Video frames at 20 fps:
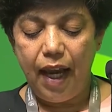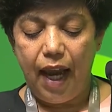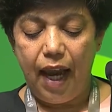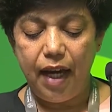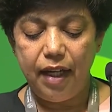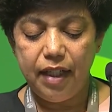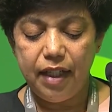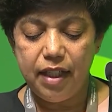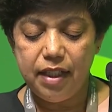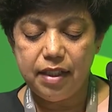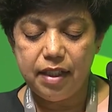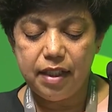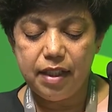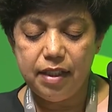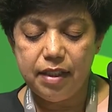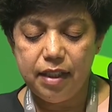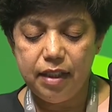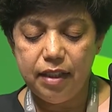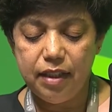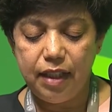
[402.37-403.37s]
and his
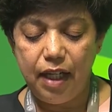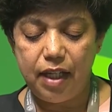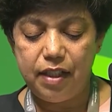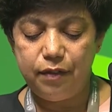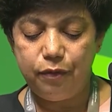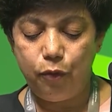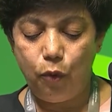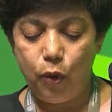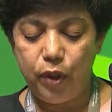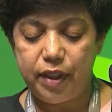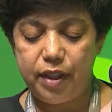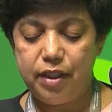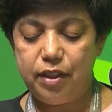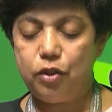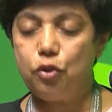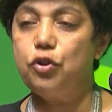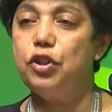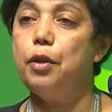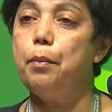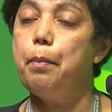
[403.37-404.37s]
research has
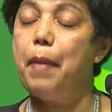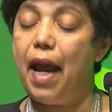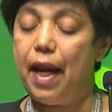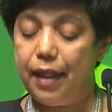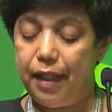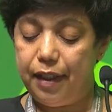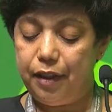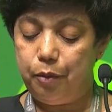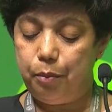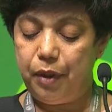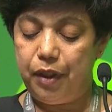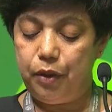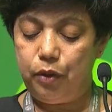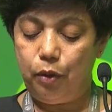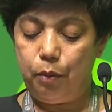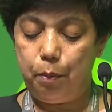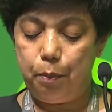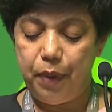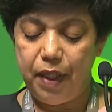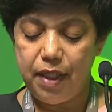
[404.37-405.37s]
focused on the management
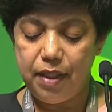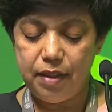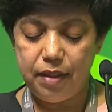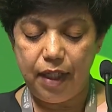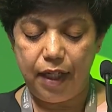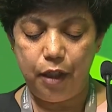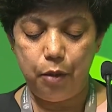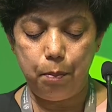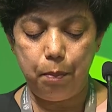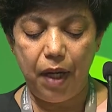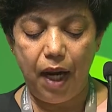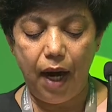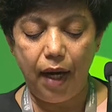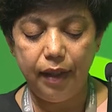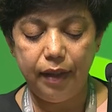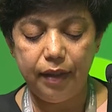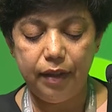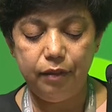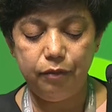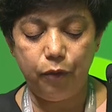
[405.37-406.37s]
of pests in
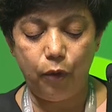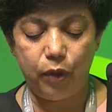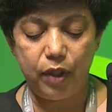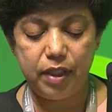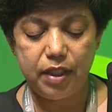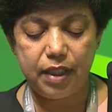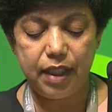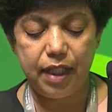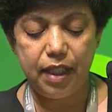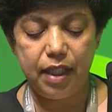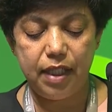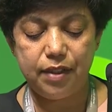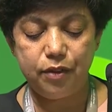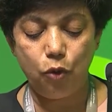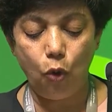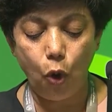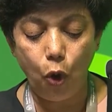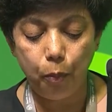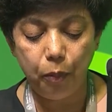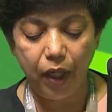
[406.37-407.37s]
planted forests in his
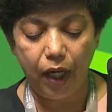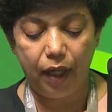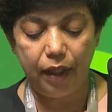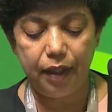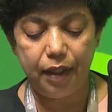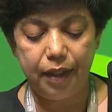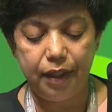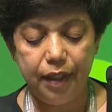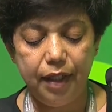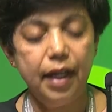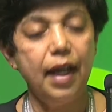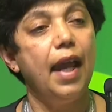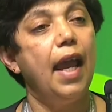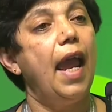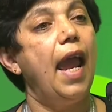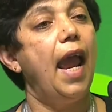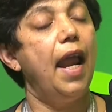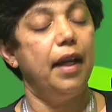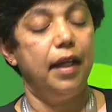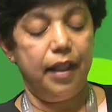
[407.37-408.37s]
home country
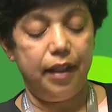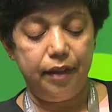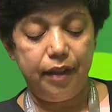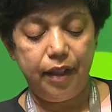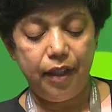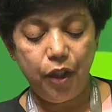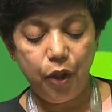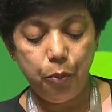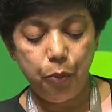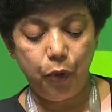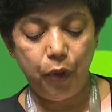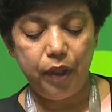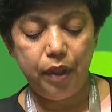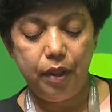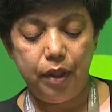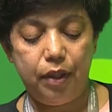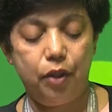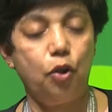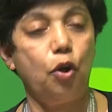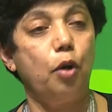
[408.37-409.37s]
and in the
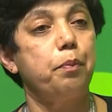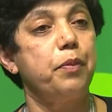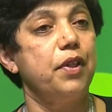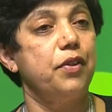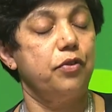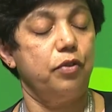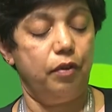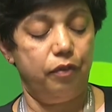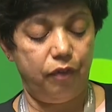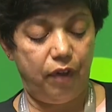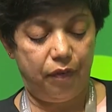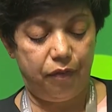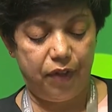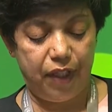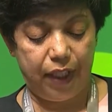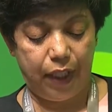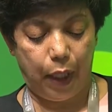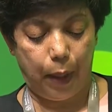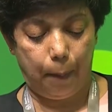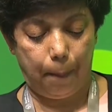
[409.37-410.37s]
humid tropics of
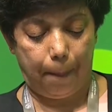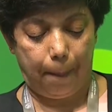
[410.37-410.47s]
Africa.